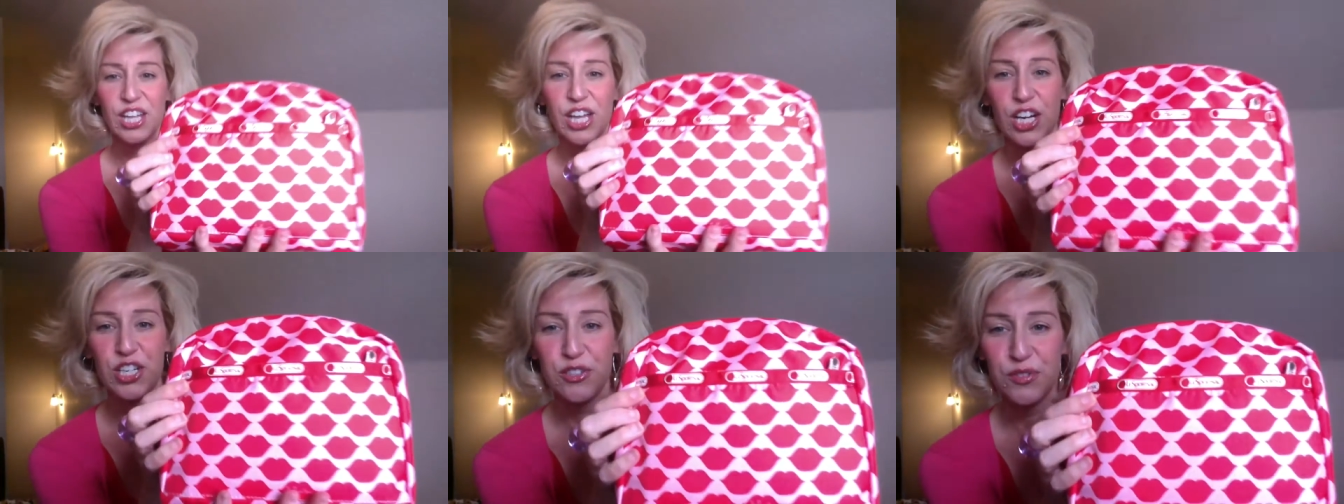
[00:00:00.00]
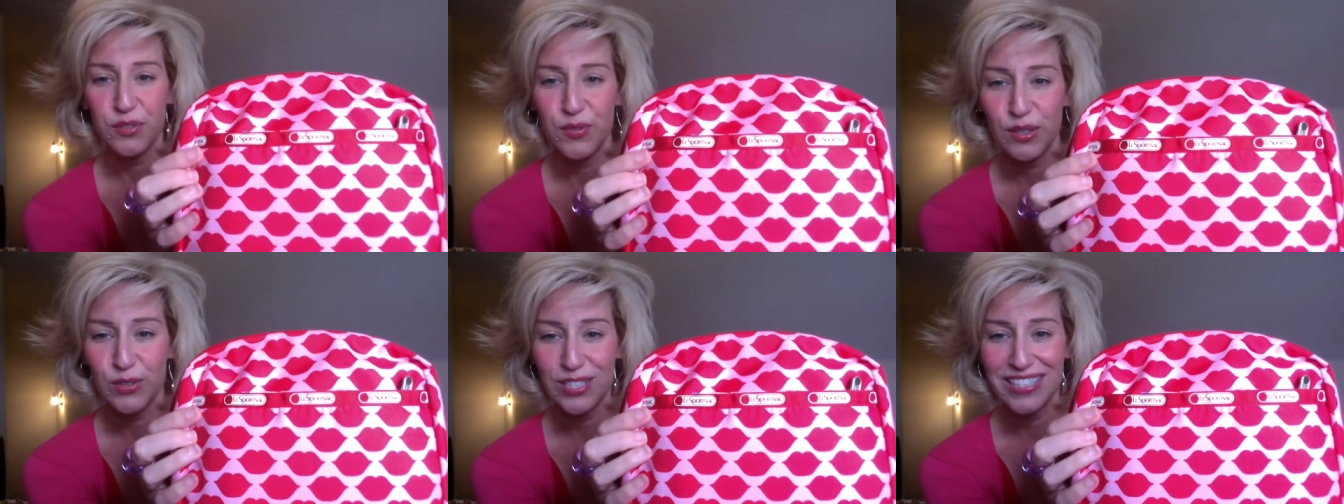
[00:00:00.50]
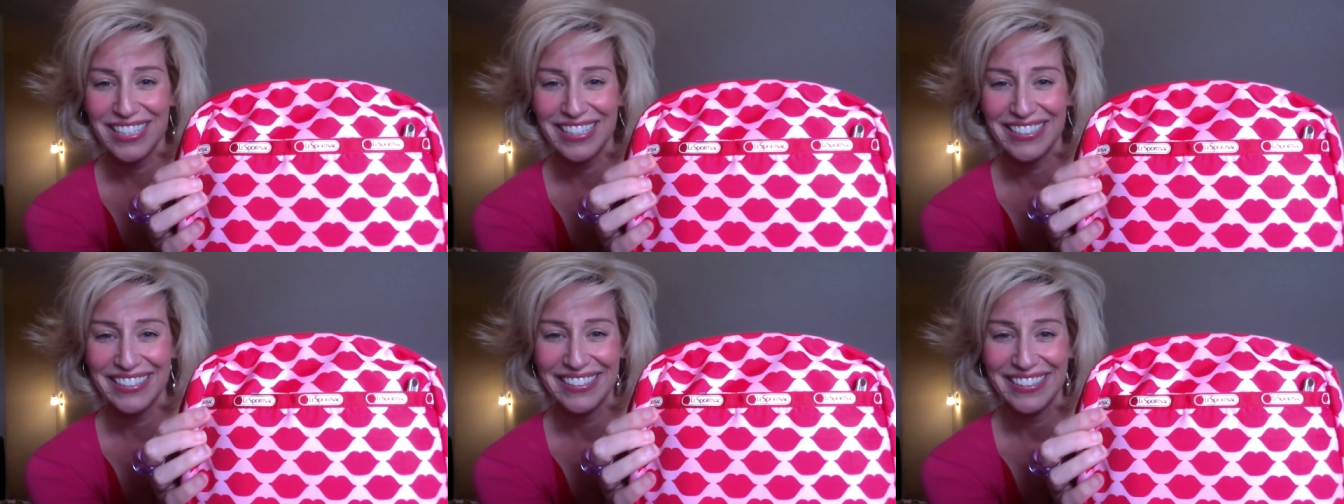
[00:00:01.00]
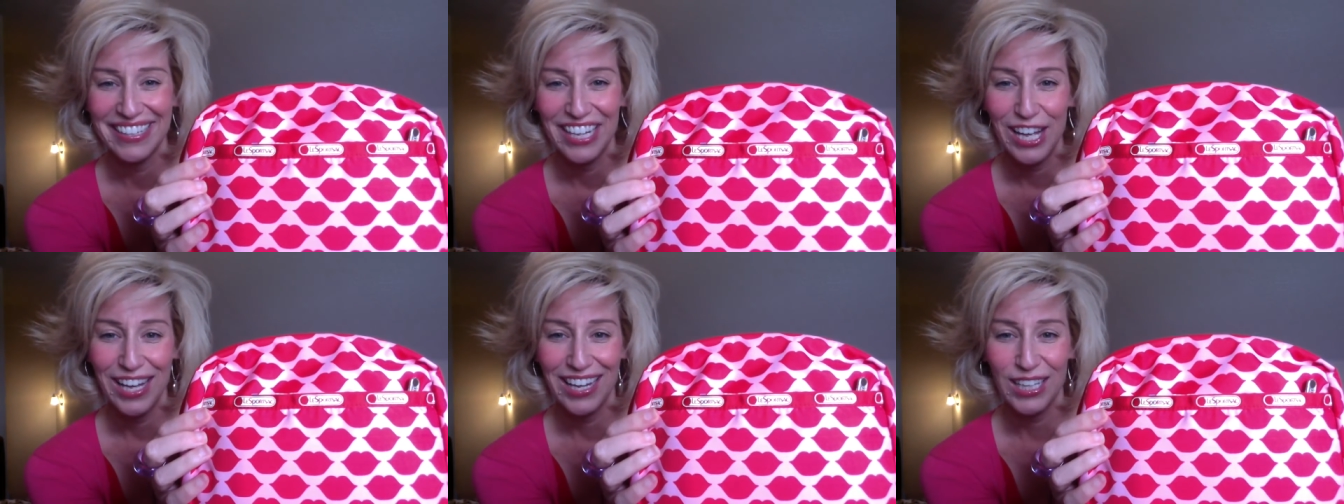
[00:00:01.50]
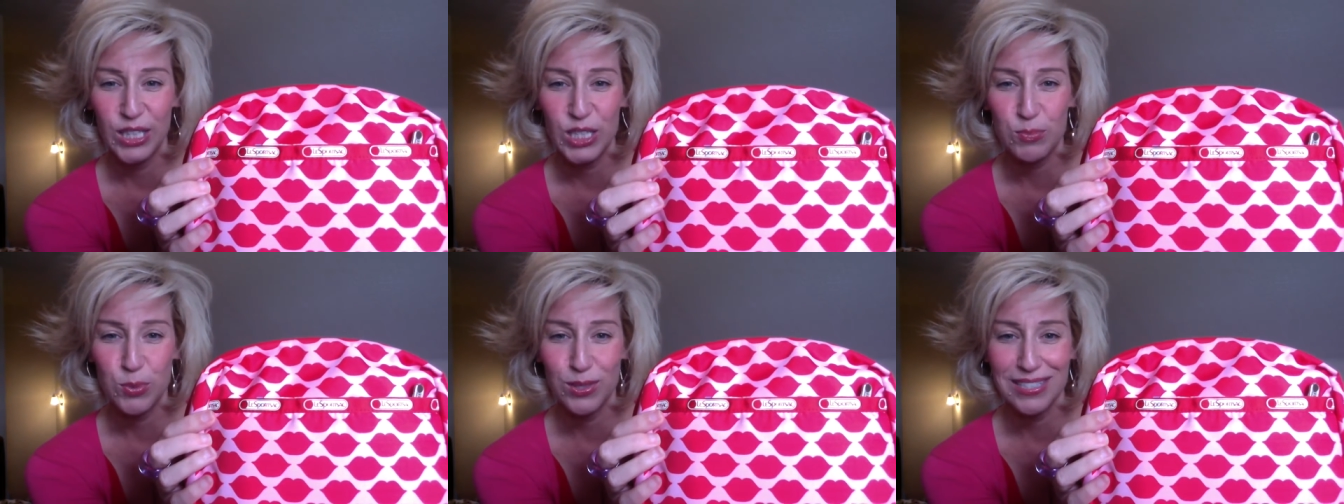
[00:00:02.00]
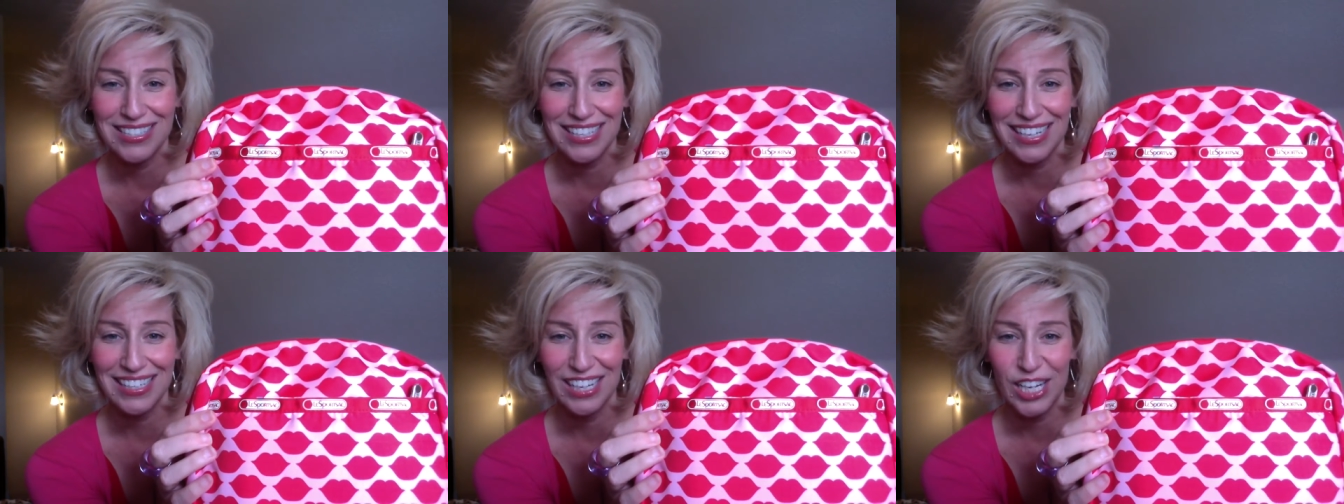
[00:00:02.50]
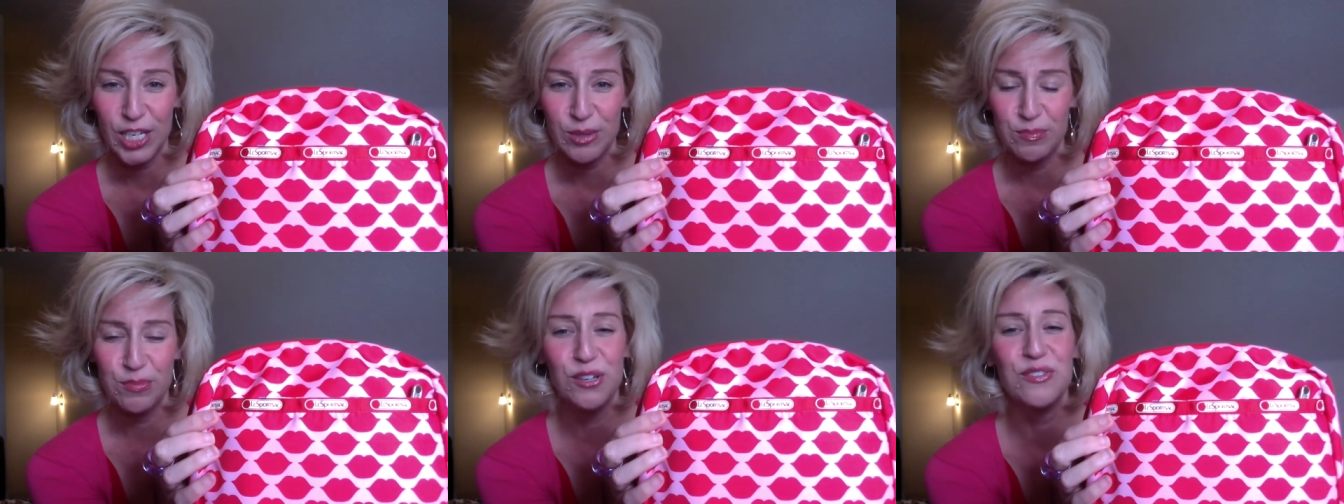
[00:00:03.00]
I don't know if you've ever seen a Le Sport Sac item